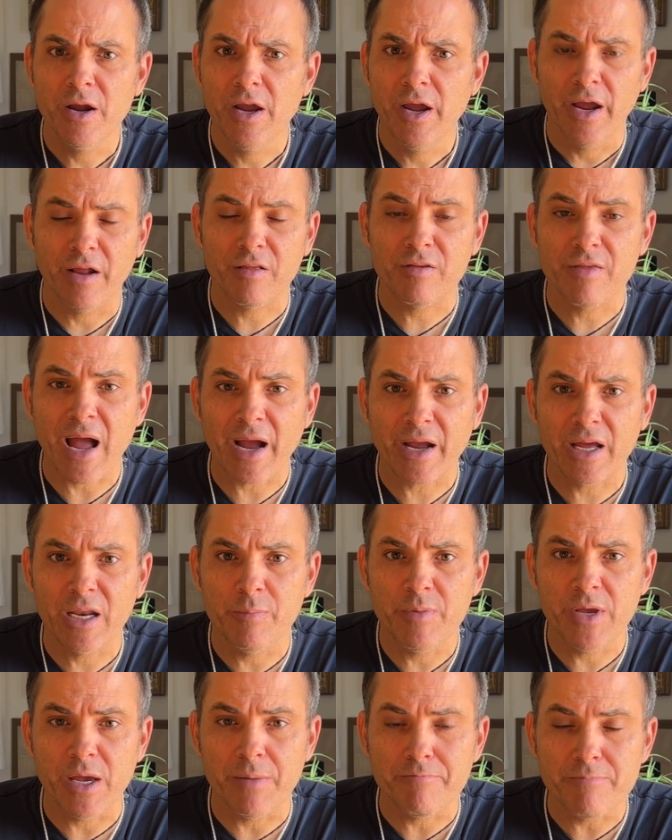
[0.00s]
It's not going to
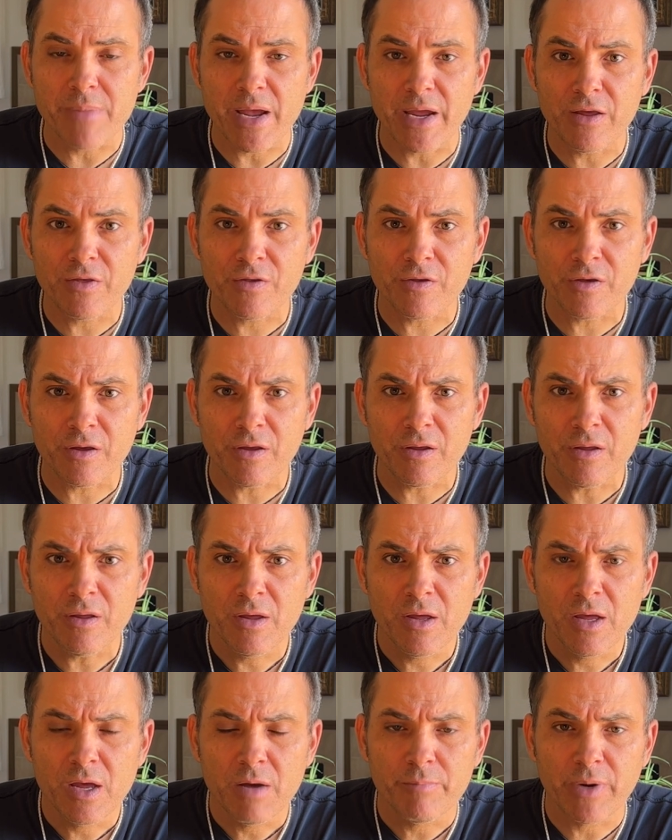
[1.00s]
be amazing,
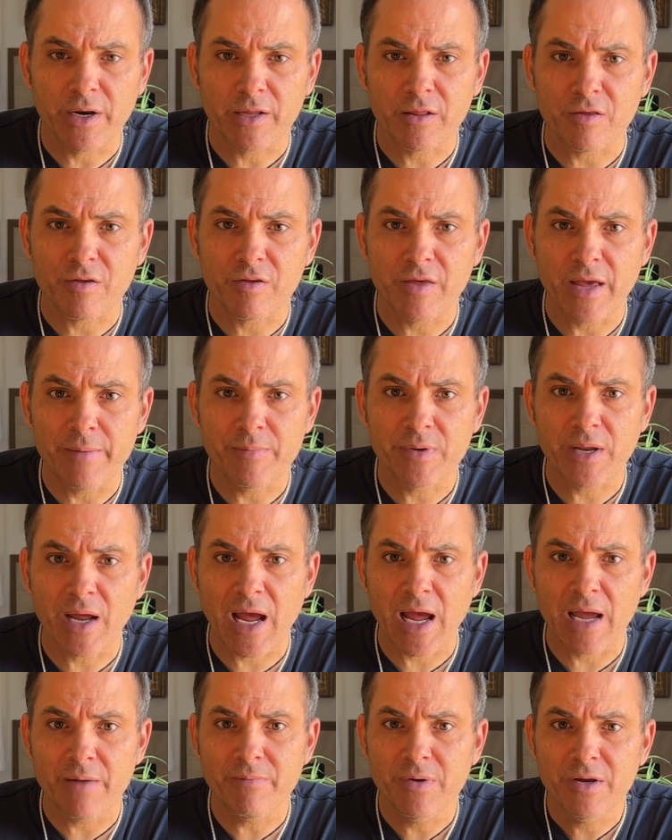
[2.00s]
but at the same
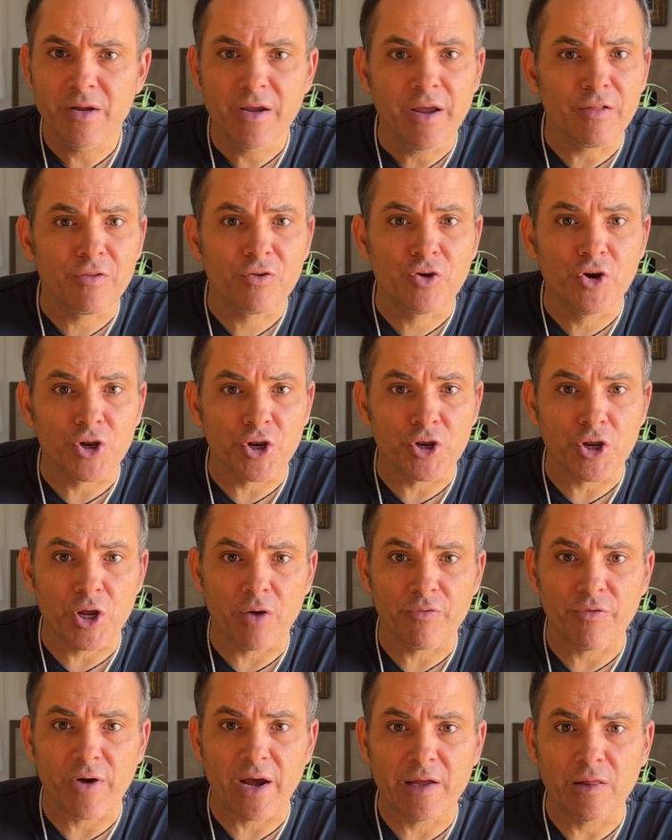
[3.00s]
time, it's good
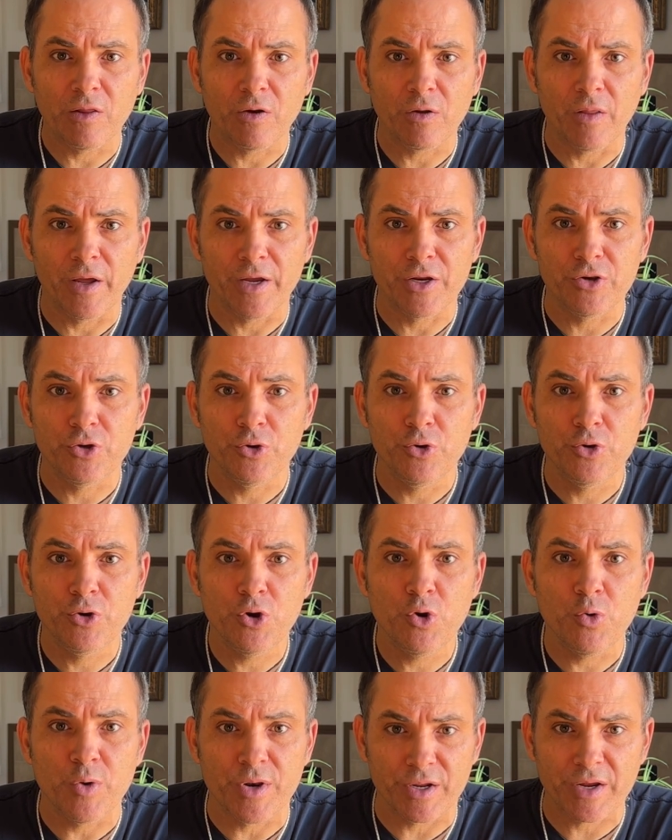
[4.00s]
enough. I look like
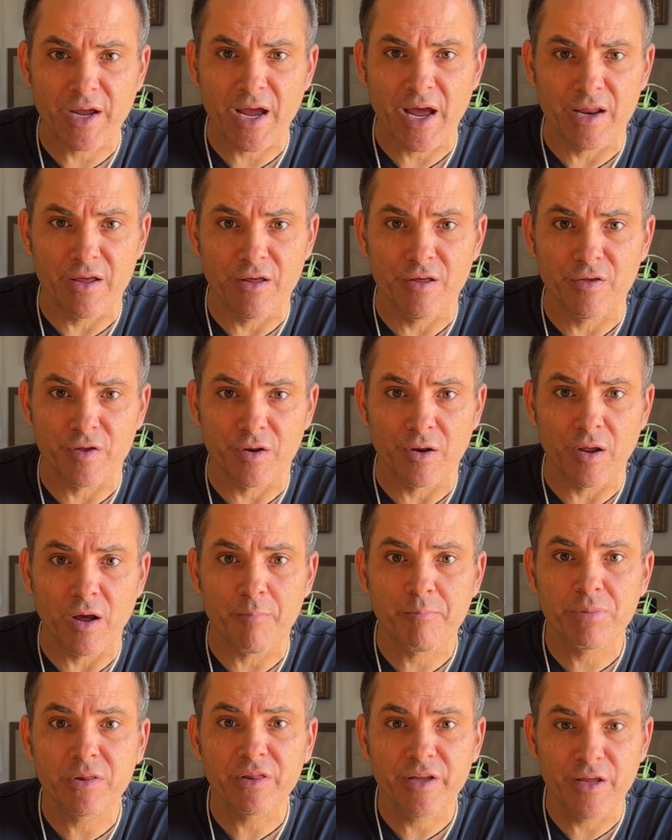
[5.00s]
doo-doo, and it kind of isn't a
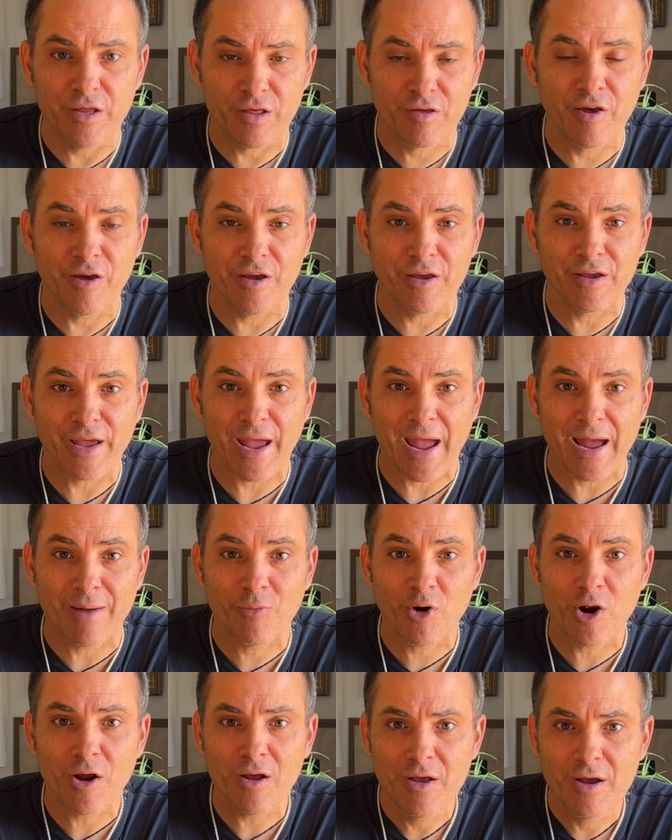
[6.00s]
pleasing
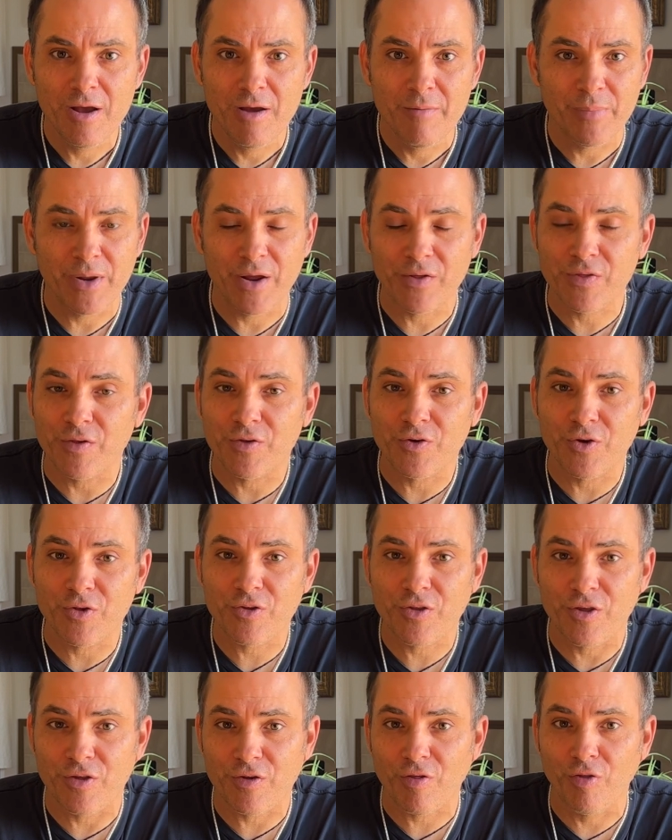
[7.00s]
camera because it's just
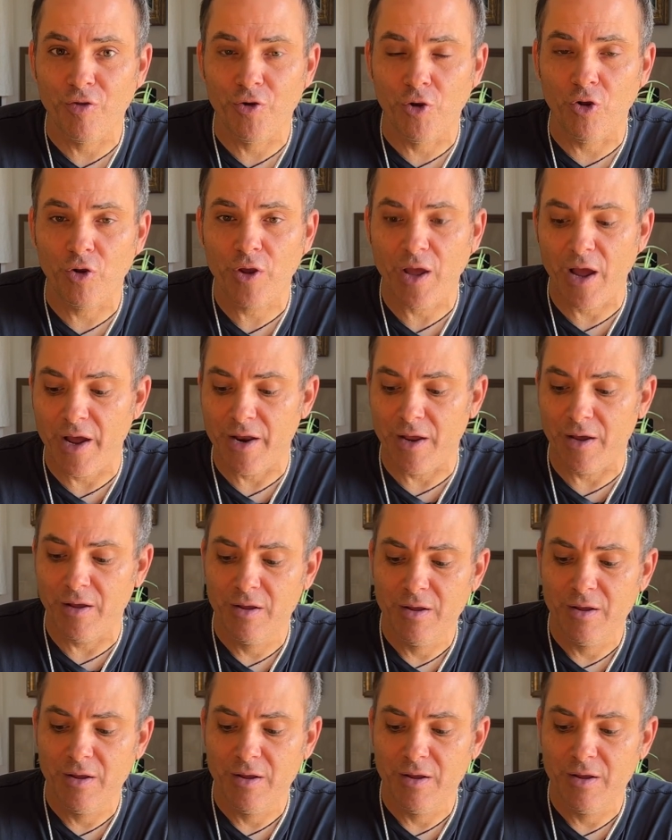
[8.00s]
this little kind of